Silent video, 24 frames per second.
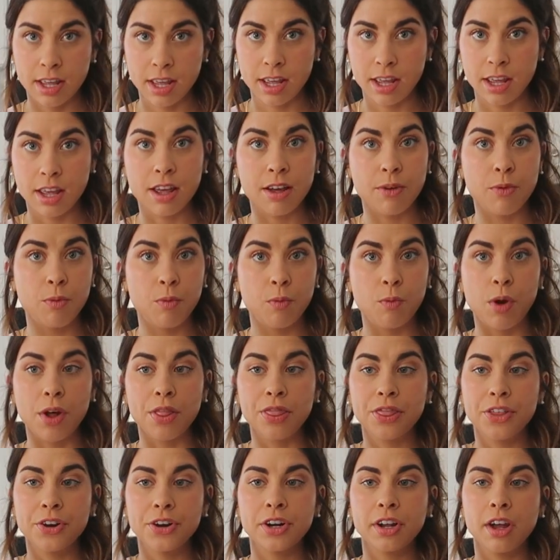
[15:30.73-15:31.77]
the
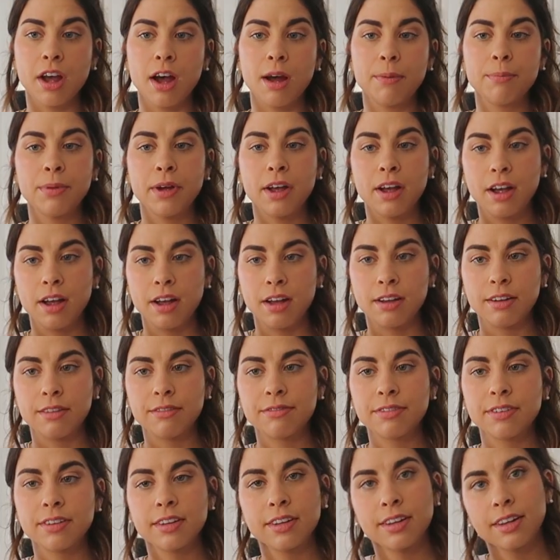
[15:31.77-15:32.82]
1/3 cup of
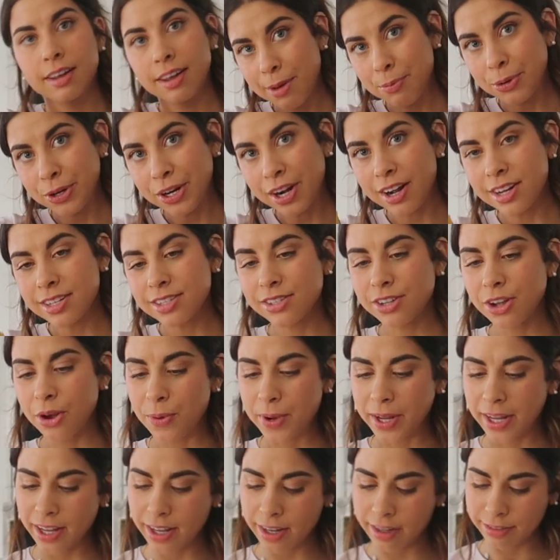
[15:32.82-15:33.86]
apricots
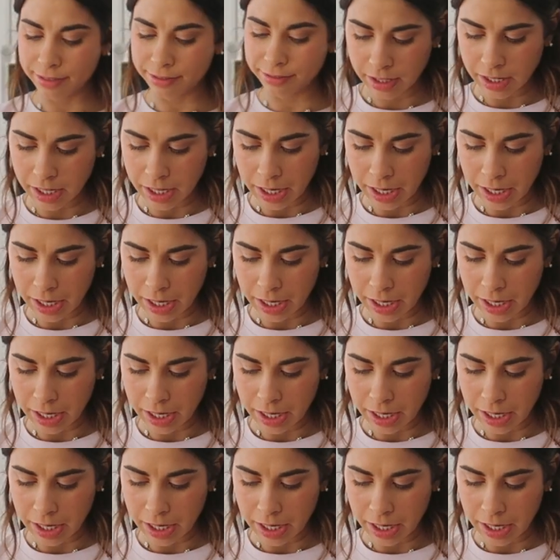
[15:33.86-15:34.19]
going in.